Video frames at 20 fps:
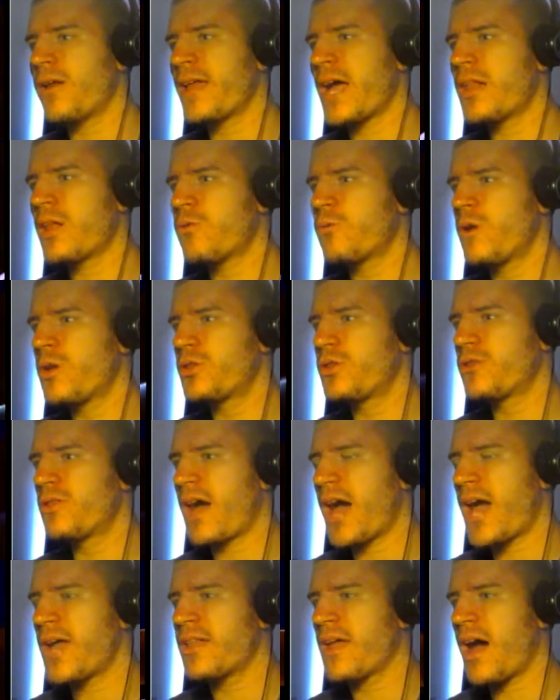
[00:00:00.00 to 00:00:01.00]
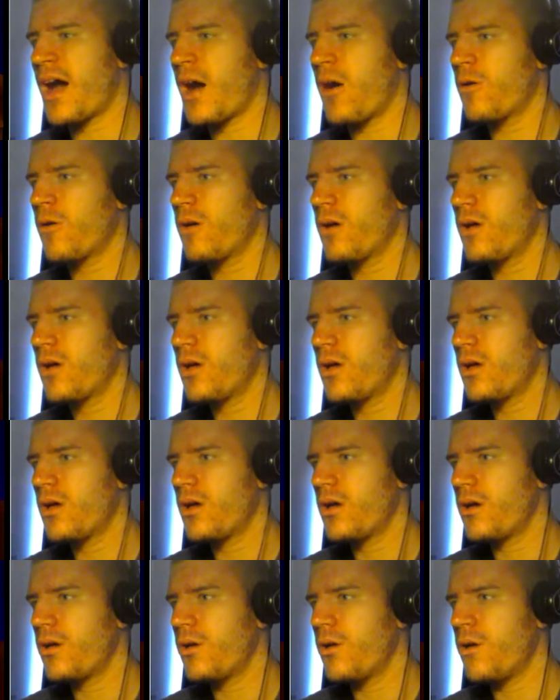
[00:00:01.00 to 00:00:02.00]
I don't want to die now.
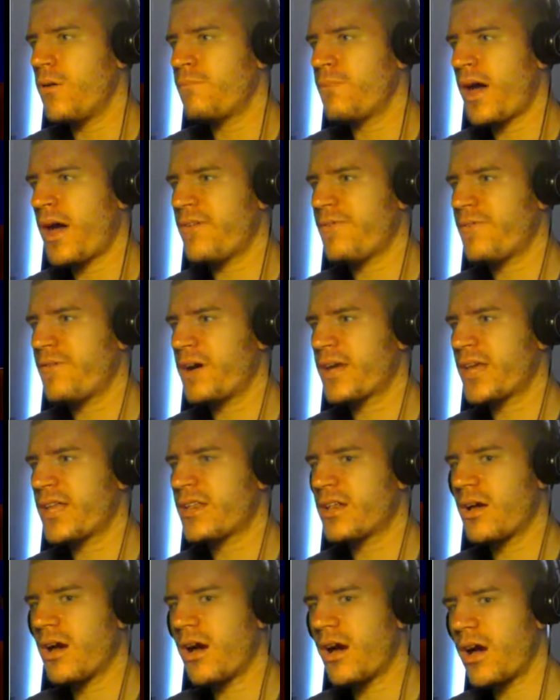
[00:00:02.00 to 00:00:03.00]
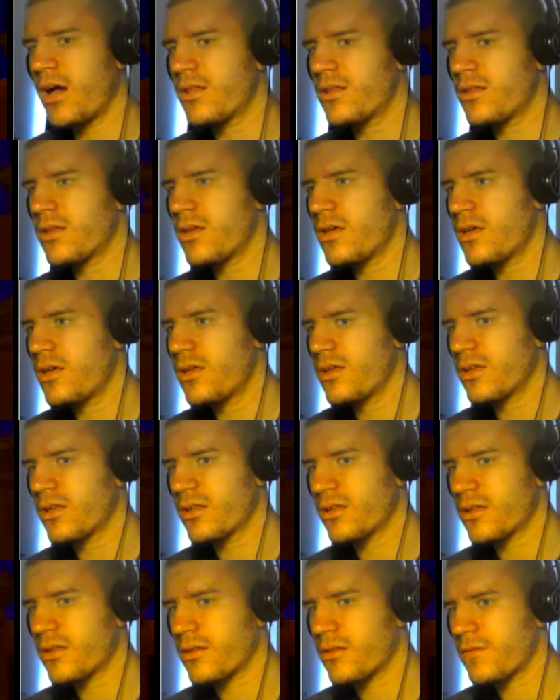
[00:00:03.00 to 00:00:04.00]
Oh my fucking god.
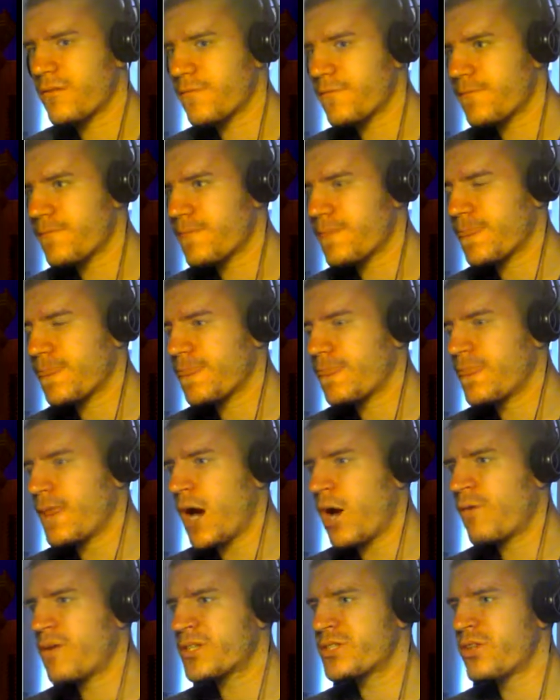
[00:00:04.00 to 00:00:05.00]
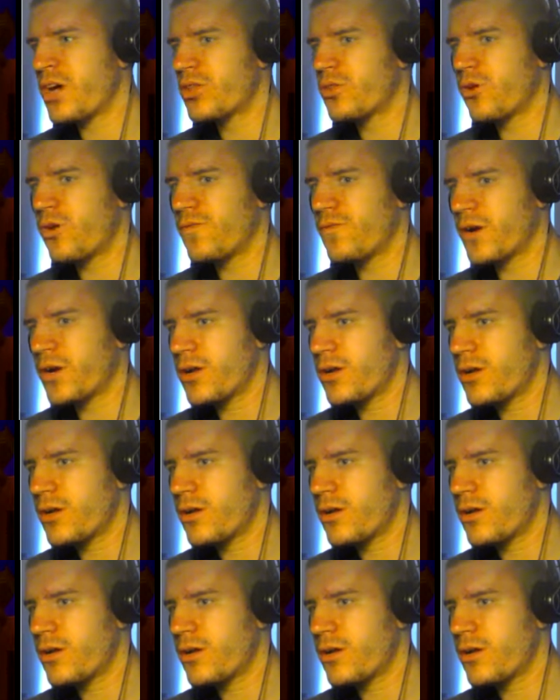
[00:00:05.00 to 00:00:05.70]
No, it's not over.